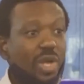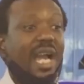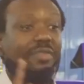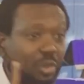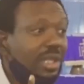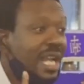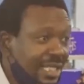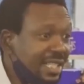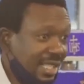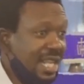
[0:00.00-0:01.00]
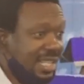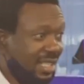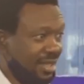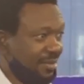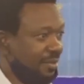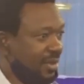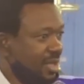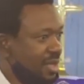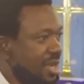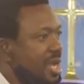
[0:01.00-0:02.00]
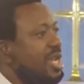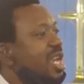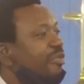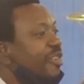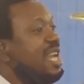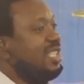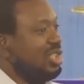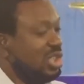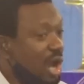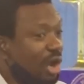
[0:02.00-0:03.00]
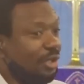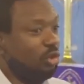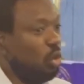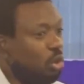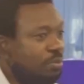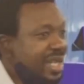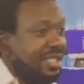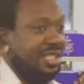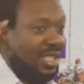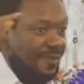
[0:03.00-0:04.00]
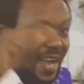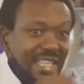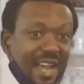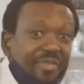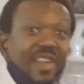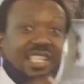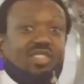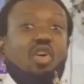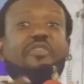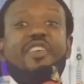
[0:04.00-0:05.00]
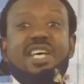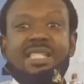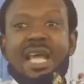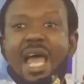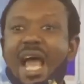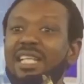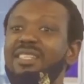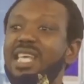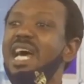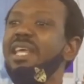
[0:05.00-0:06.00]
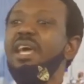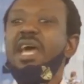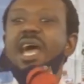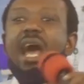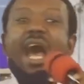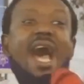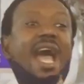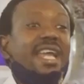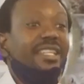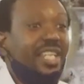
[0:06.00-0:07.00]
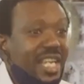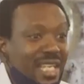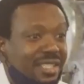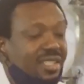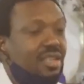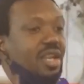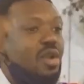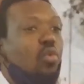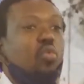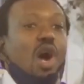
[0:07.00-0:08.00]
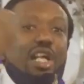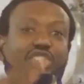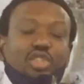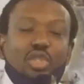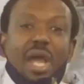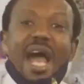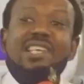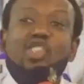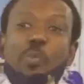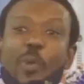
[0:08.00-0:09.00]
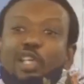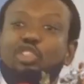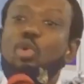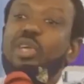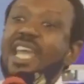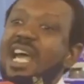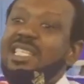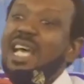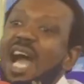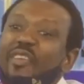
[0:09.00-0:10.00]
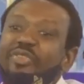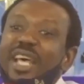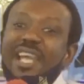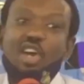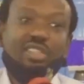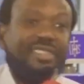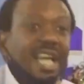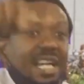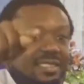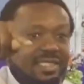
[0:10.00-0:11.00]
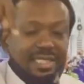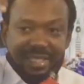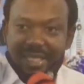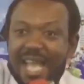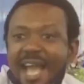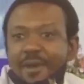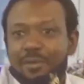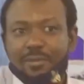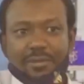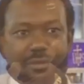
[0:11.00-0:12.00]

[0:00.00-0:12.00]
We have to learn this lesson. If a son could meet his father face to face and say, I need what I'm supposed to get after your death now.